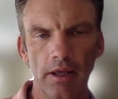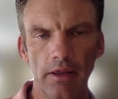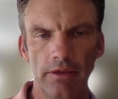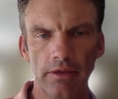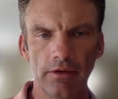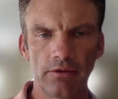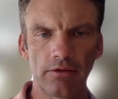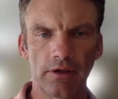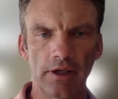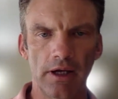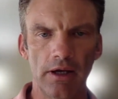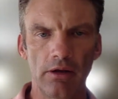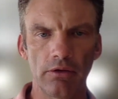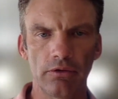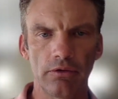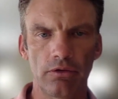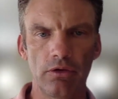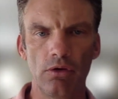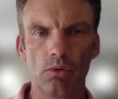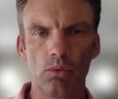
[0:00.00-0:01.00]
This
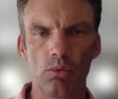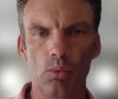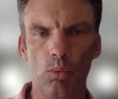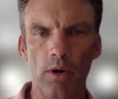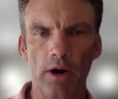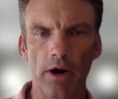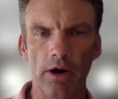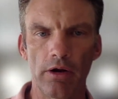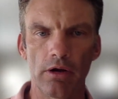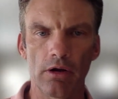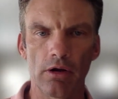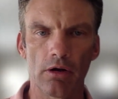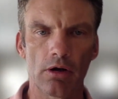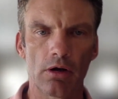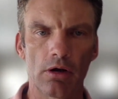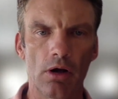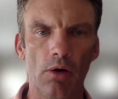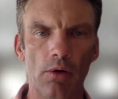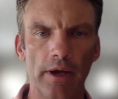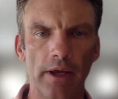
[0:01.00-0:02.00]
tells you where you're
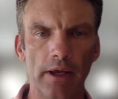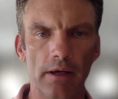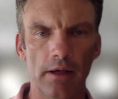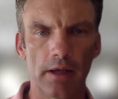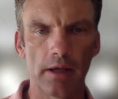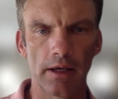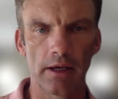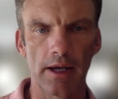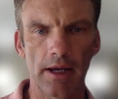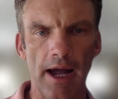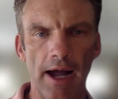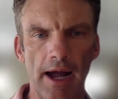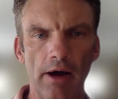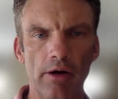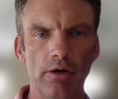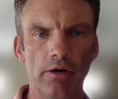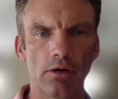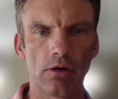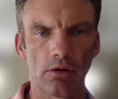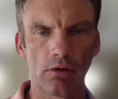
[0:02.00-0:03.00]
going and how
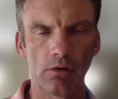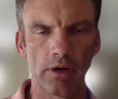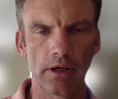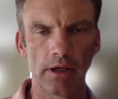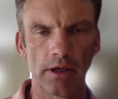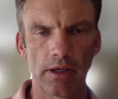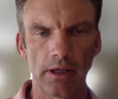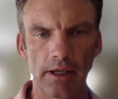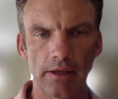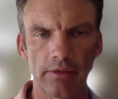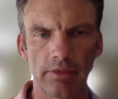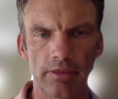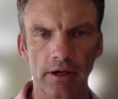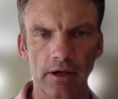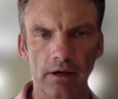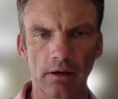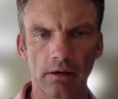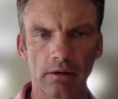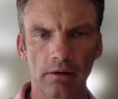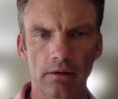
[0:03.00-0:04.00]
you're going to get
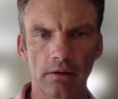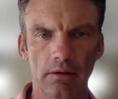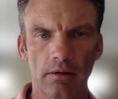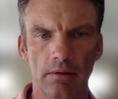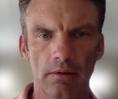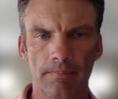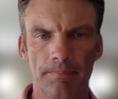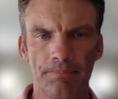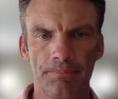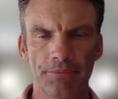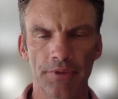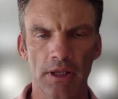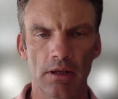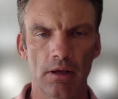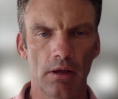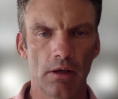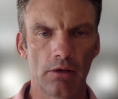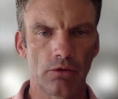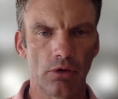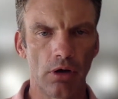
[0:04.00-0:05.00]
there.
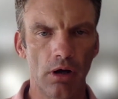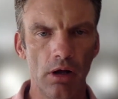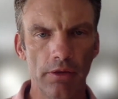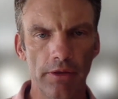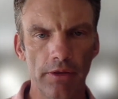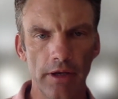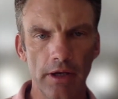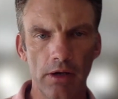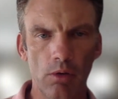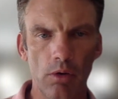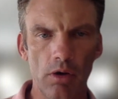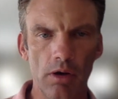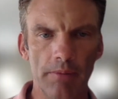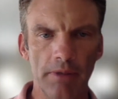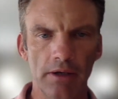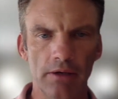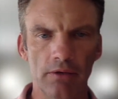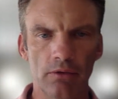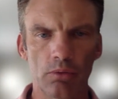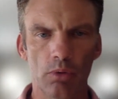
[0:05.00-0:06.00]
So all the
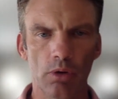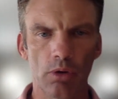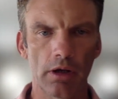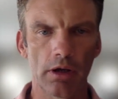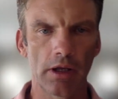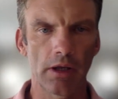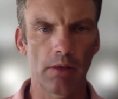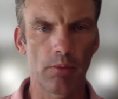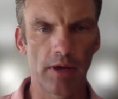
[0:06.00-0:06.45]
equipment is working.